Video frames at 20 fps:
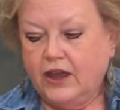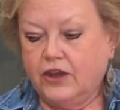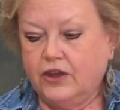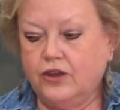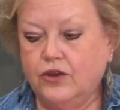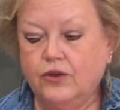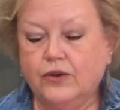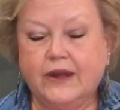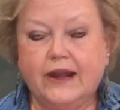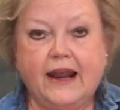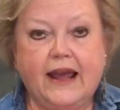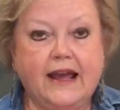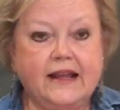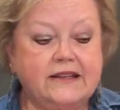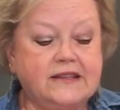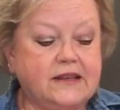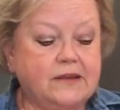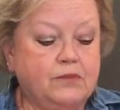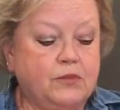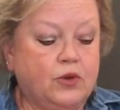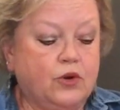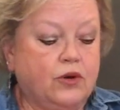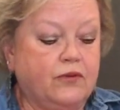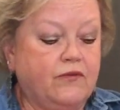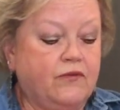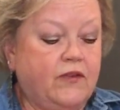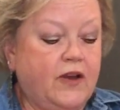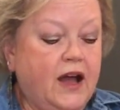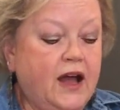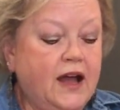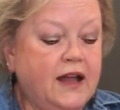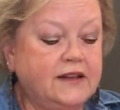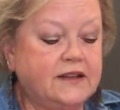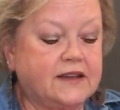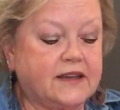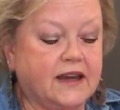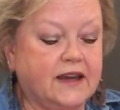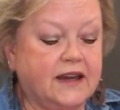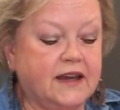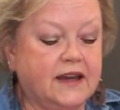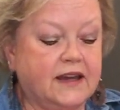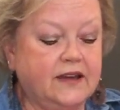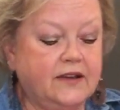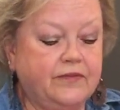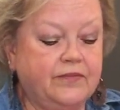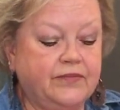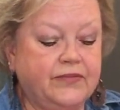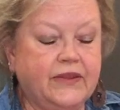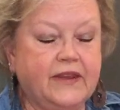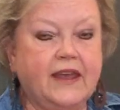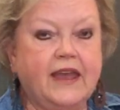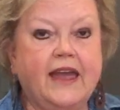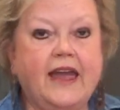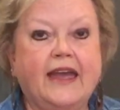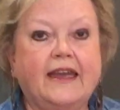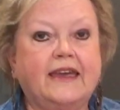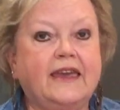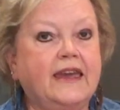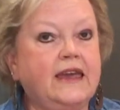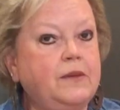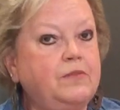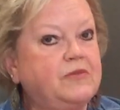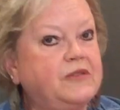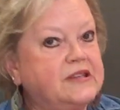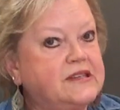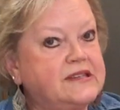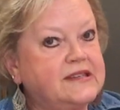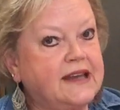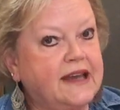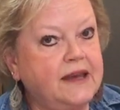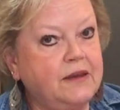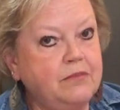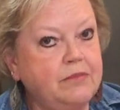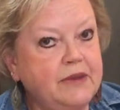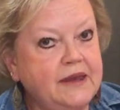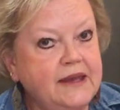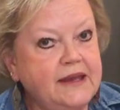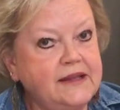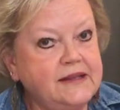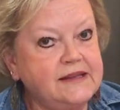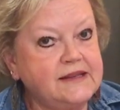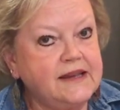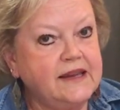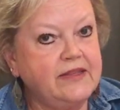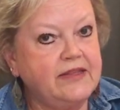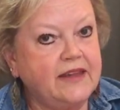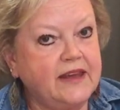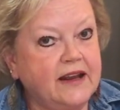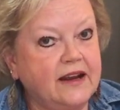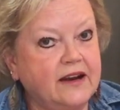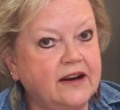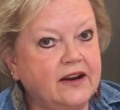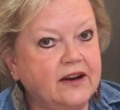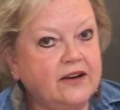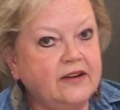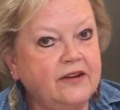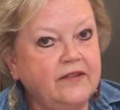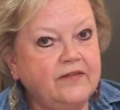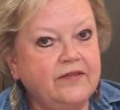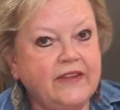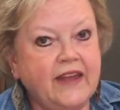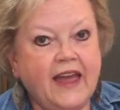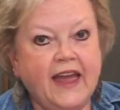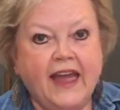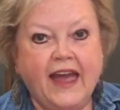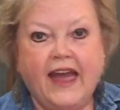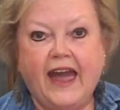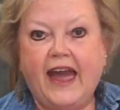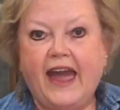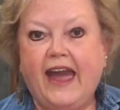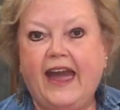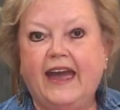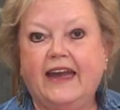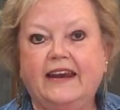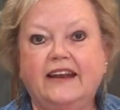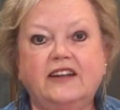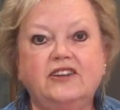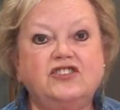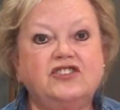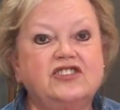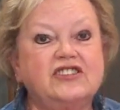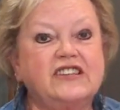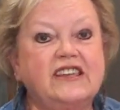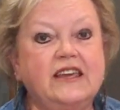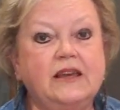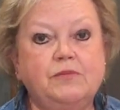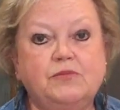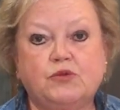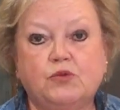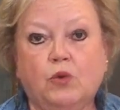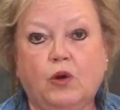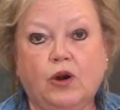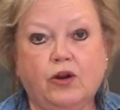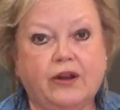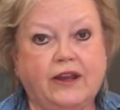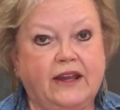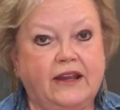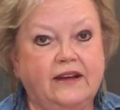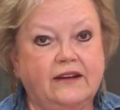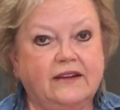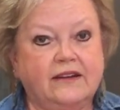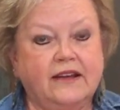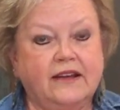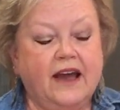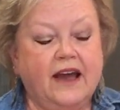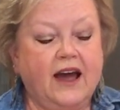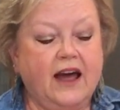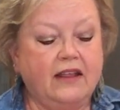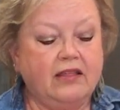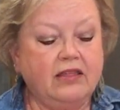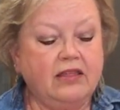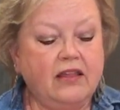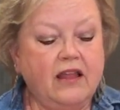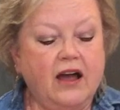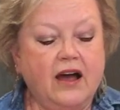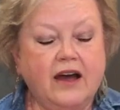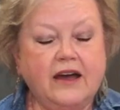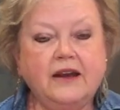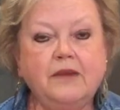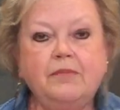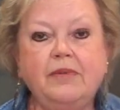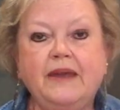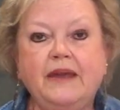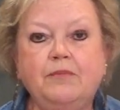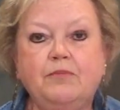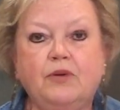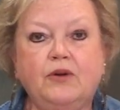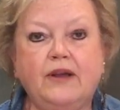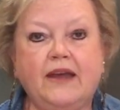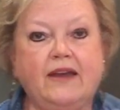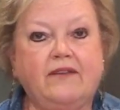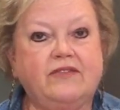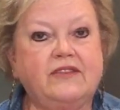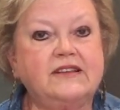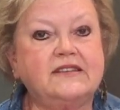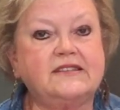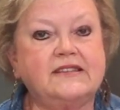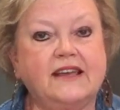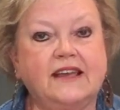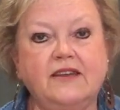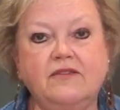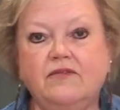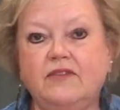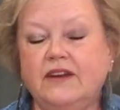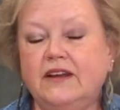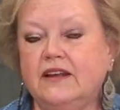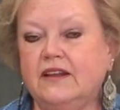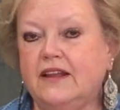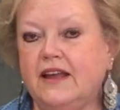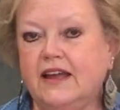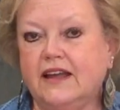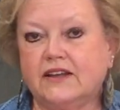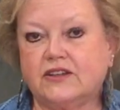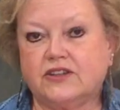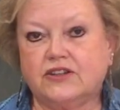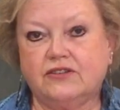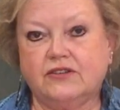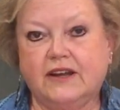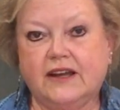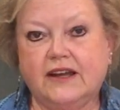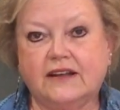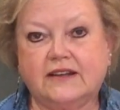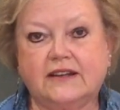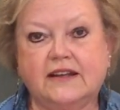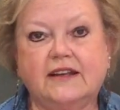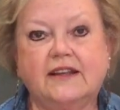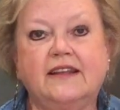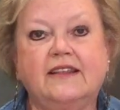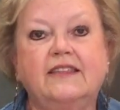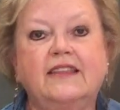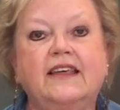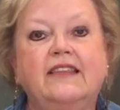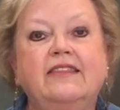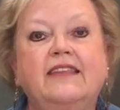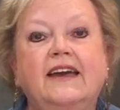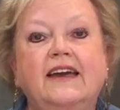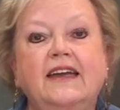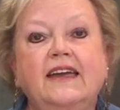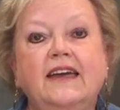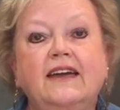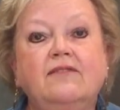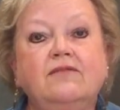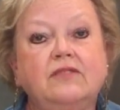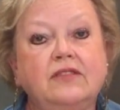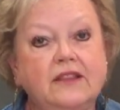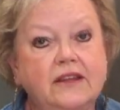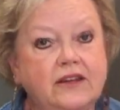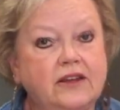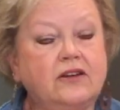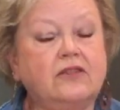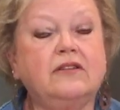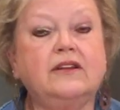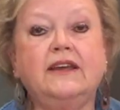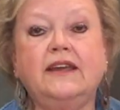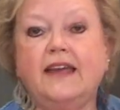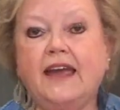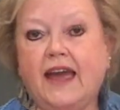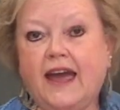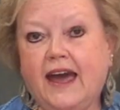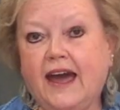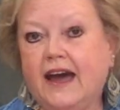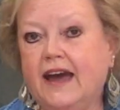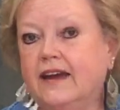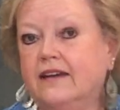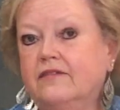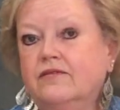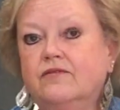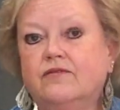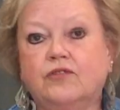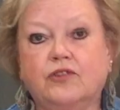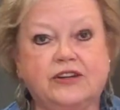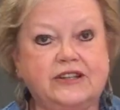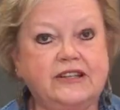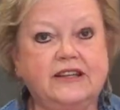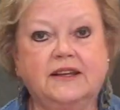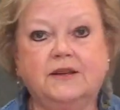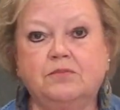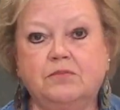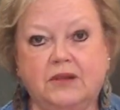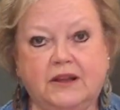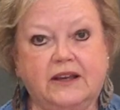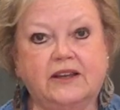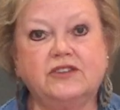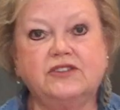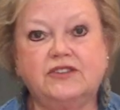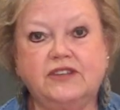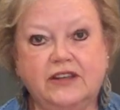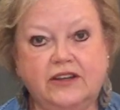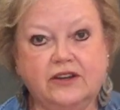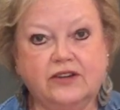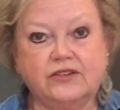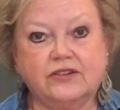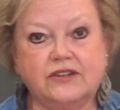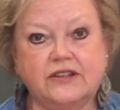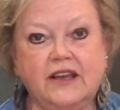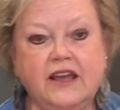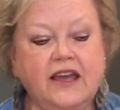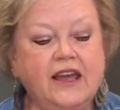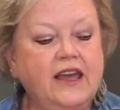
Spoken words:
You can add some more vodka and keep the same beans in there, and it just keeps working. A lot of people have the same vanilla extract that they have literally had for 10 plus years.